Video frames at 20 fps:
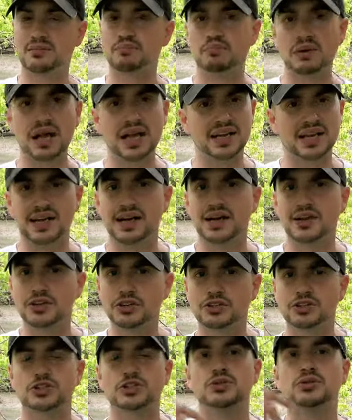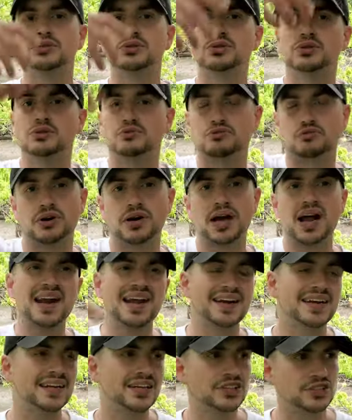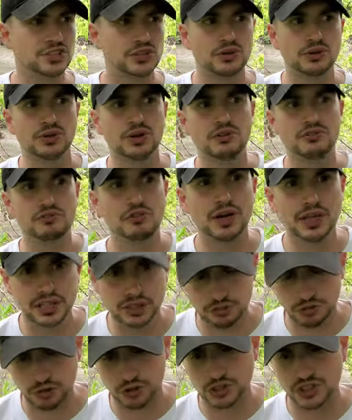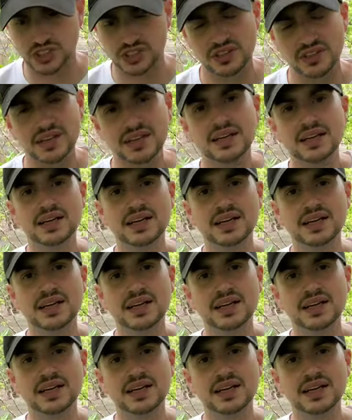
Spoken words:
back end on your shoulder, the front end on his shoulder, or vice versa.